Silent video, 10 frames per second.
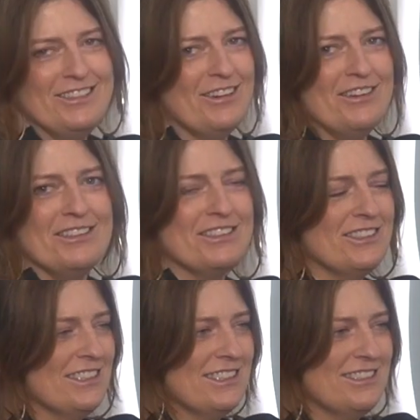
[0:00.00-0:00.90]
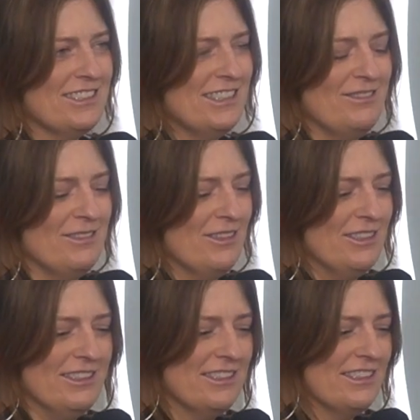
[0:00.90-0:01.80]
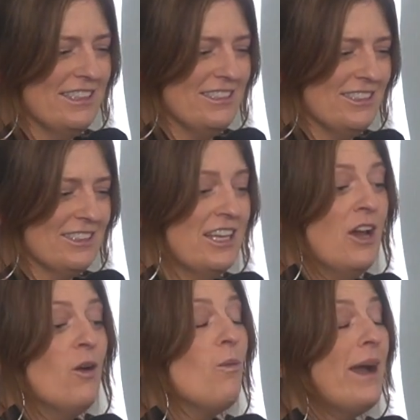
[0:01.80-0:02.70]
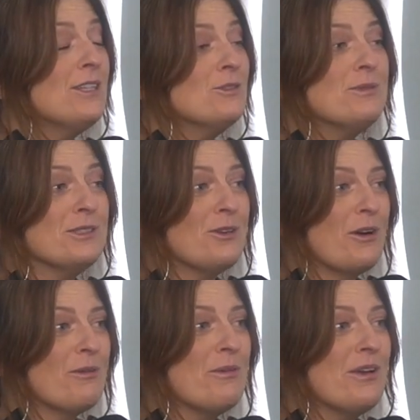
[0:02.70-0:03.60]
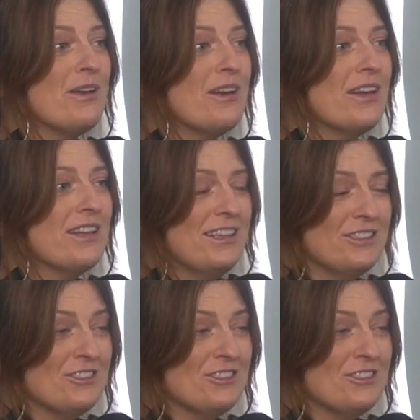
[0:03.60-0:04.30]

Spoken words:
No, just keep going. Let's just... Why don't we talk about the